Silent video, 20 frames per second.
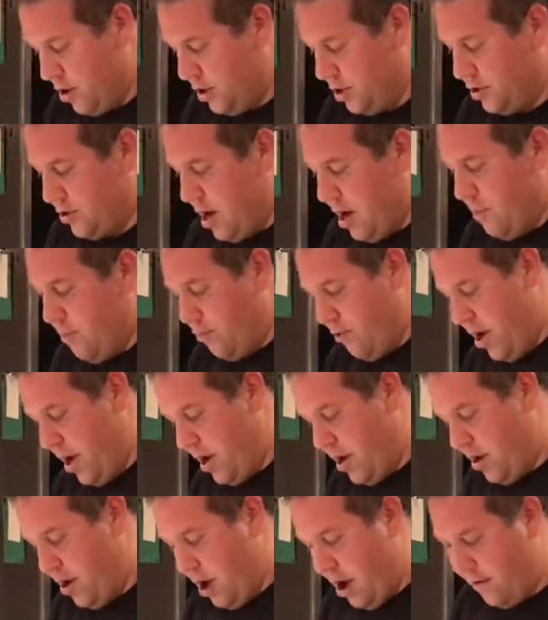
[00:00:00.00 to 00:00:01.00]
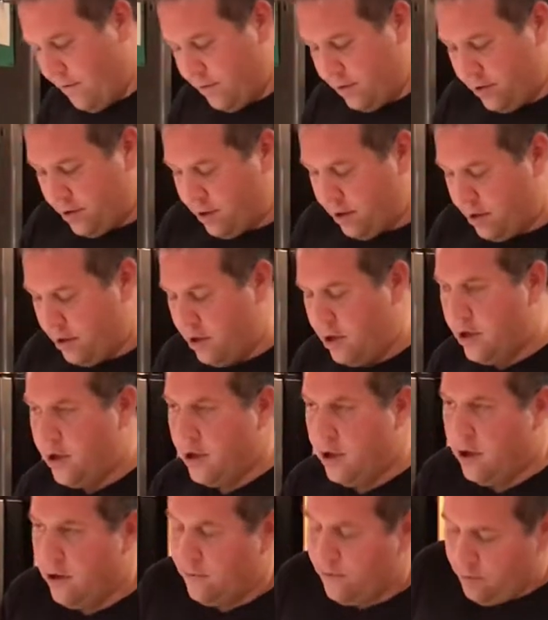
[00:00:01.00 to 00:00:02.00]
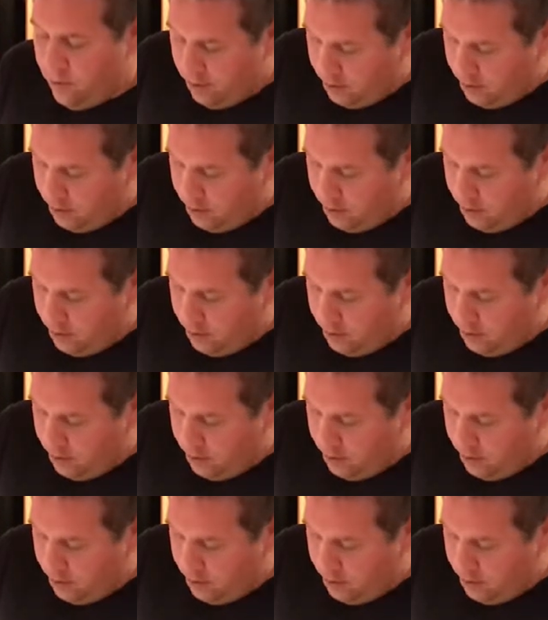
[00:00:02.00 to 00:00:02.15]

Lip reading: Try and break it off of the root